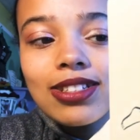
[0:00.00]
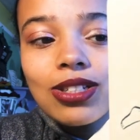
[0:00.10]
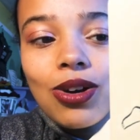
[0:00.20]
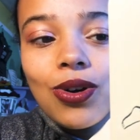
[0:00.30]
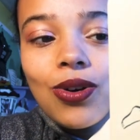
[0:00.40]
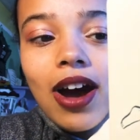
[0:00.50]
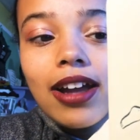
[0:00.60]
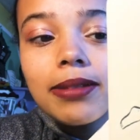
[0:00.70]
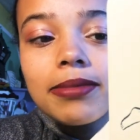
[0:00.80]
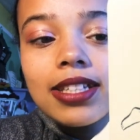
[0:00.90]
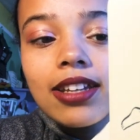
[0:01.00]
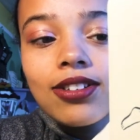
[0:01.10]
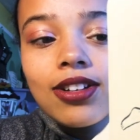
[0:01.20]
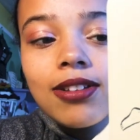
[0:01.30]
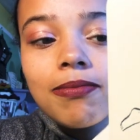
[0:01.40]
So I am
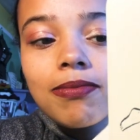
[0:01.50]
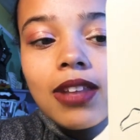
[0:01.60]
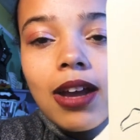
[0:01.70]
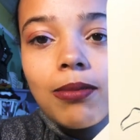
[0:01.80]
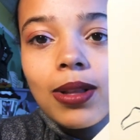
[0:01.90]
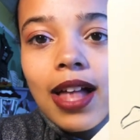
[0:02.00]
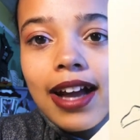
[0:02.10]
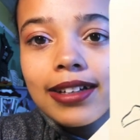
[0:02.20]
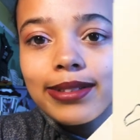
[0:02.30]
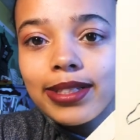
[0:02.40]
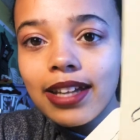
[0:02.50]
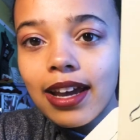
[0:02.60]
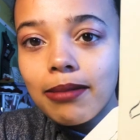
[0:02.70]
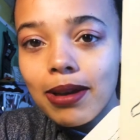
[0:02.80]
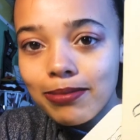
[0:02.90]
centered, I'm relaxed,
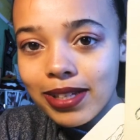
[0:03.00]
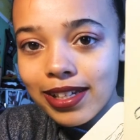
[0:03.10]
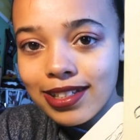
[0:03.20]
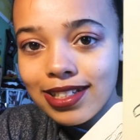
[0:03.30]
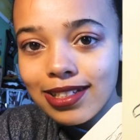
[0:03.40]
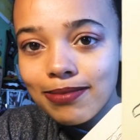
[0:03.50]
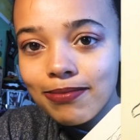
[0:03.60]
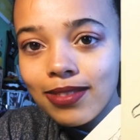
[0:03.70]
I am at peace.